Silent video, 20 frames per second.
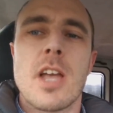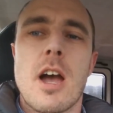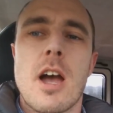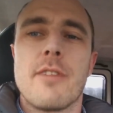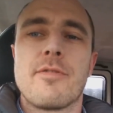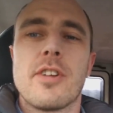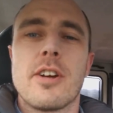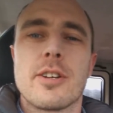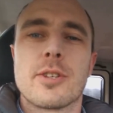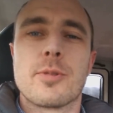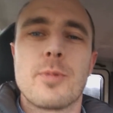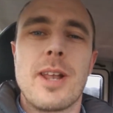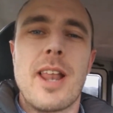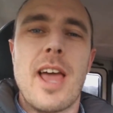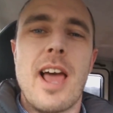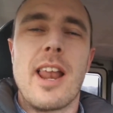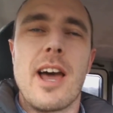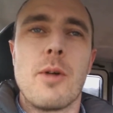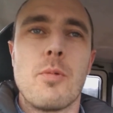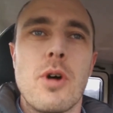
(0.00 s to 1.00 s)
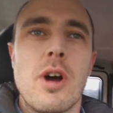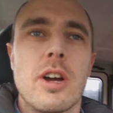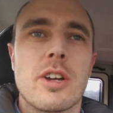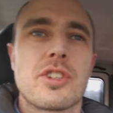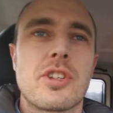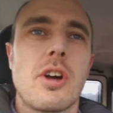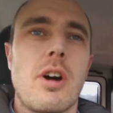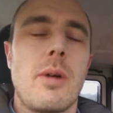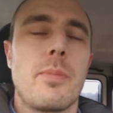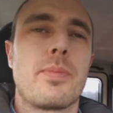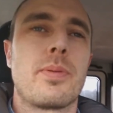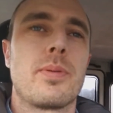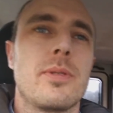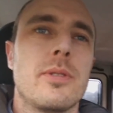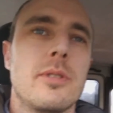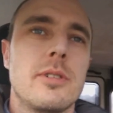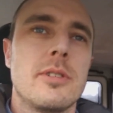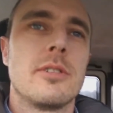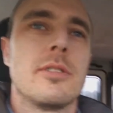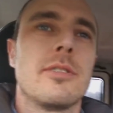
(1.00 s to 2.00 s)
Hi folks, we're at LR Workshop.
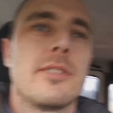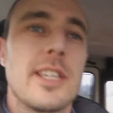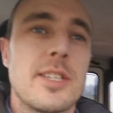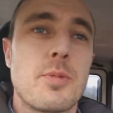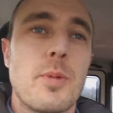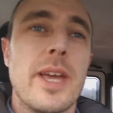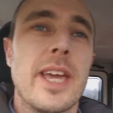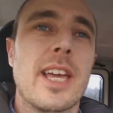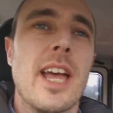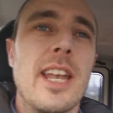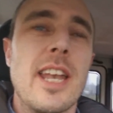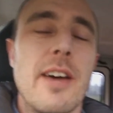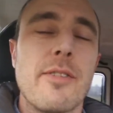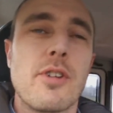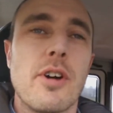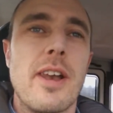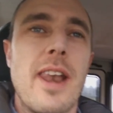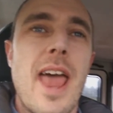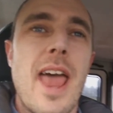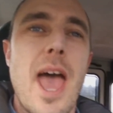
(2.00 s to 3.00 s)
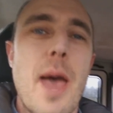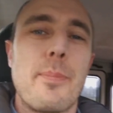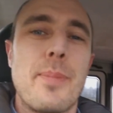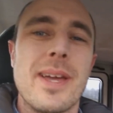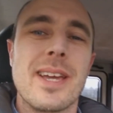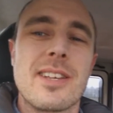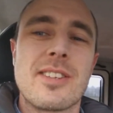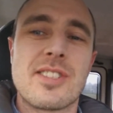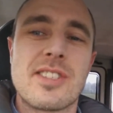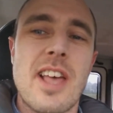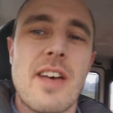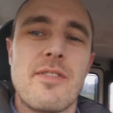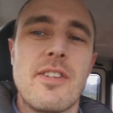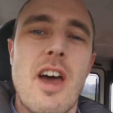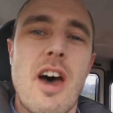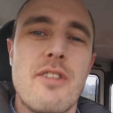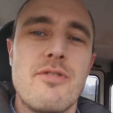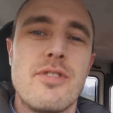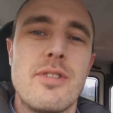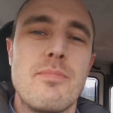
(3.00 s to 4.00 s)
This weekend I've got an epic
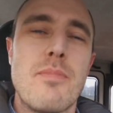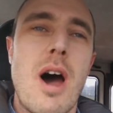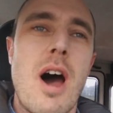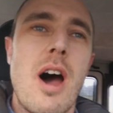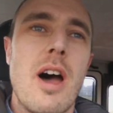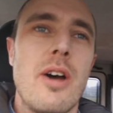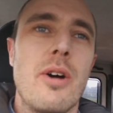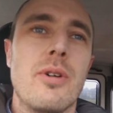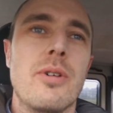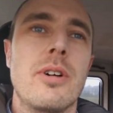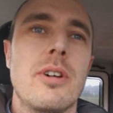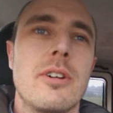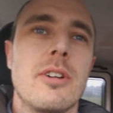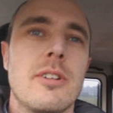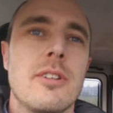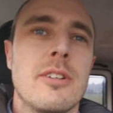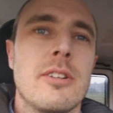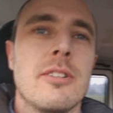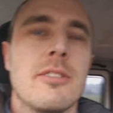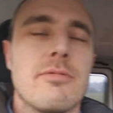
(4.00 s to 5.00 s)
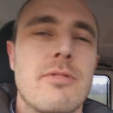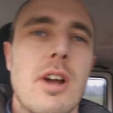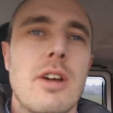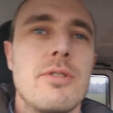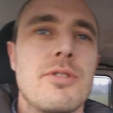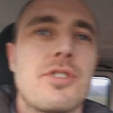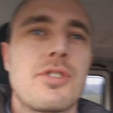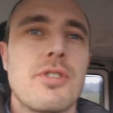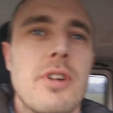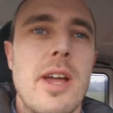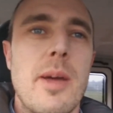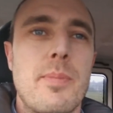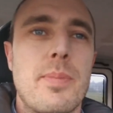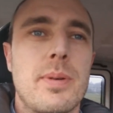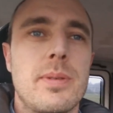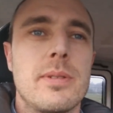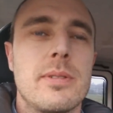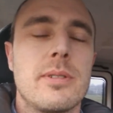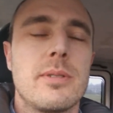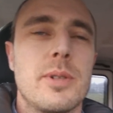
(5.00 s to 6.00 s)
700-mile road trip,
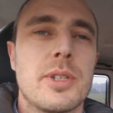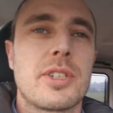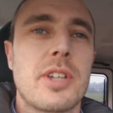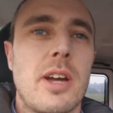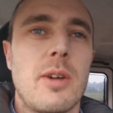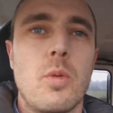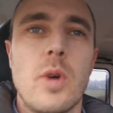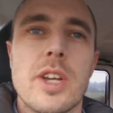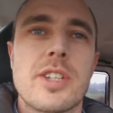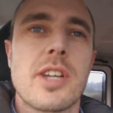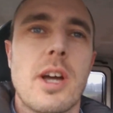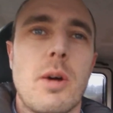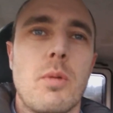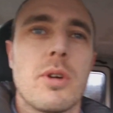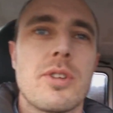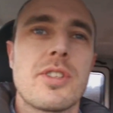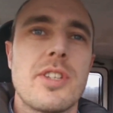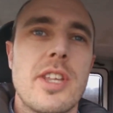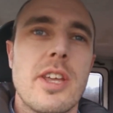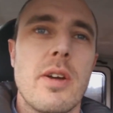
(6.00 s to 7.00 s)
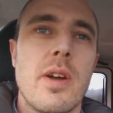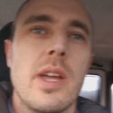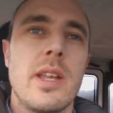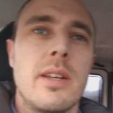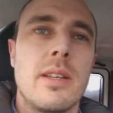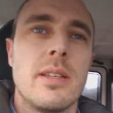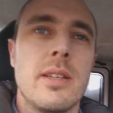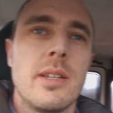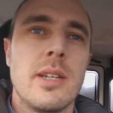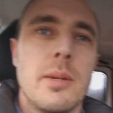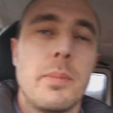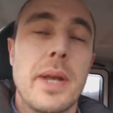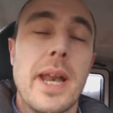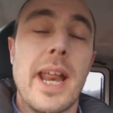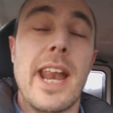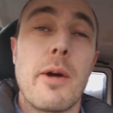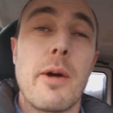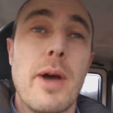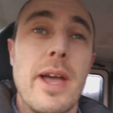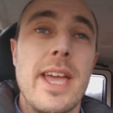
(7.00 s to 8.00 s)
which I wish I wasn't doing. But
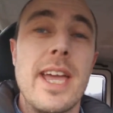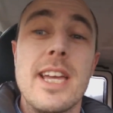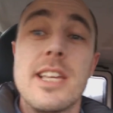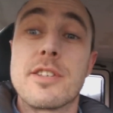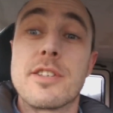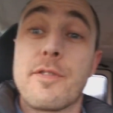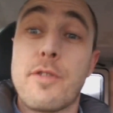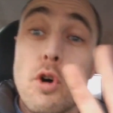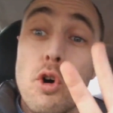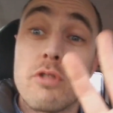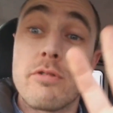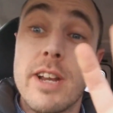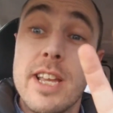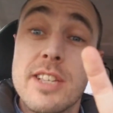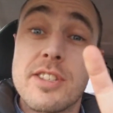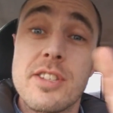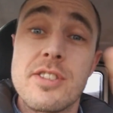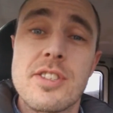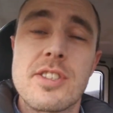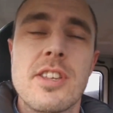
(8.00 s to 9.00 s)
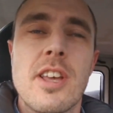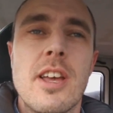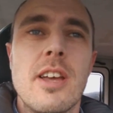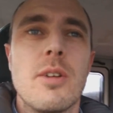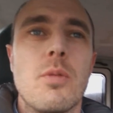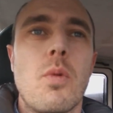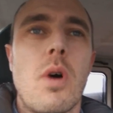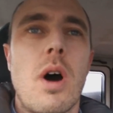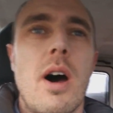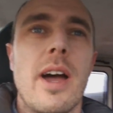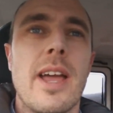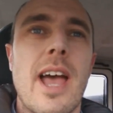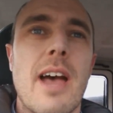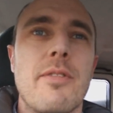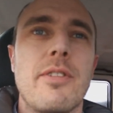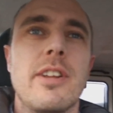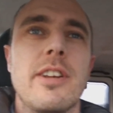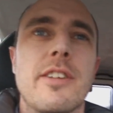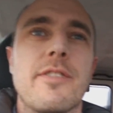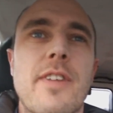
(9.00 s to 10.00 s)
anyway, here's 4 reasons why
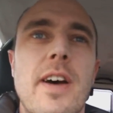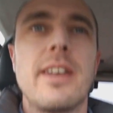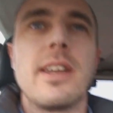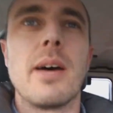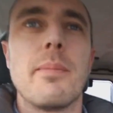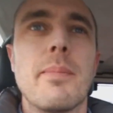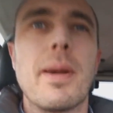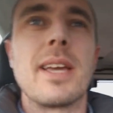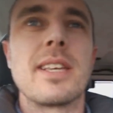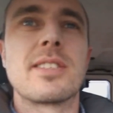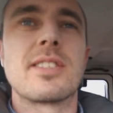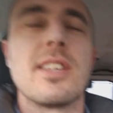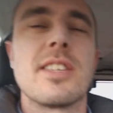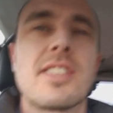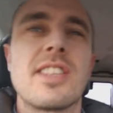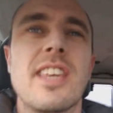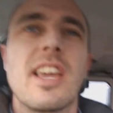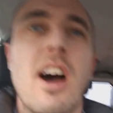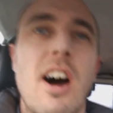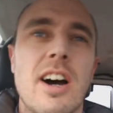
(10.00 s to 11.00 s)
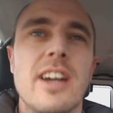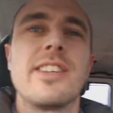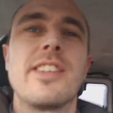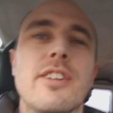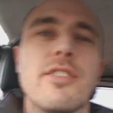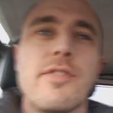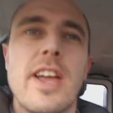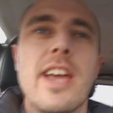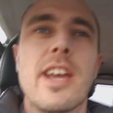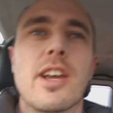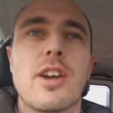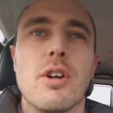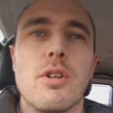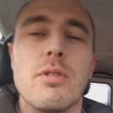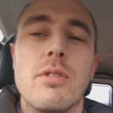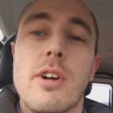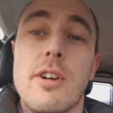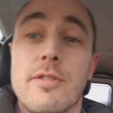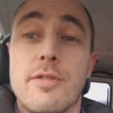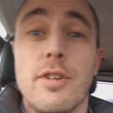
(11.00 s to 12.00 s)
having a Defender makes this the ideal
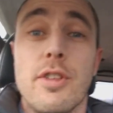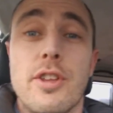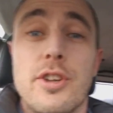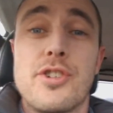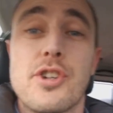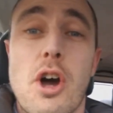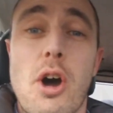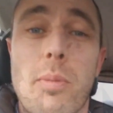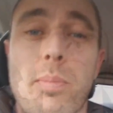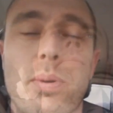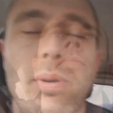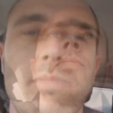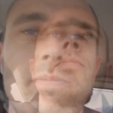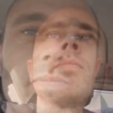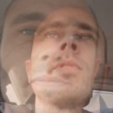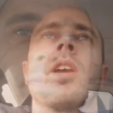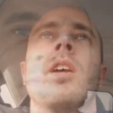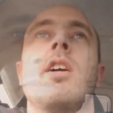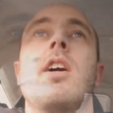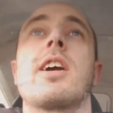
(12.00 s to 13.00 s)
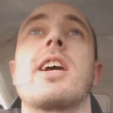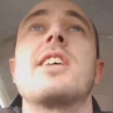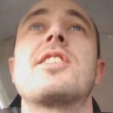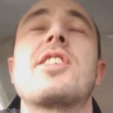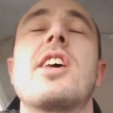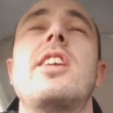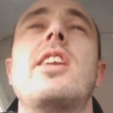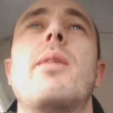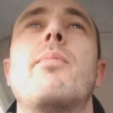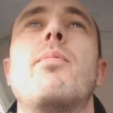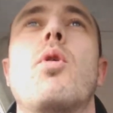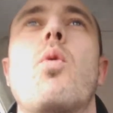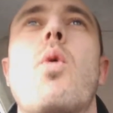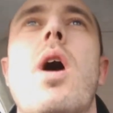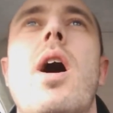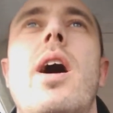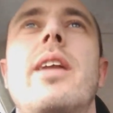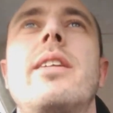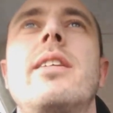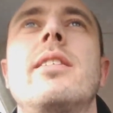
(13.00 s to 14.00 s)
vehicle for the job. Okay, so number
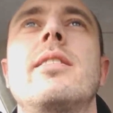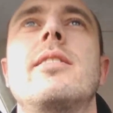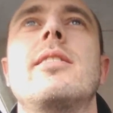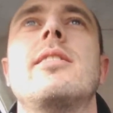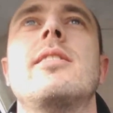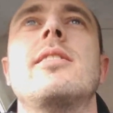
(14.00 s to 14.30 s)
1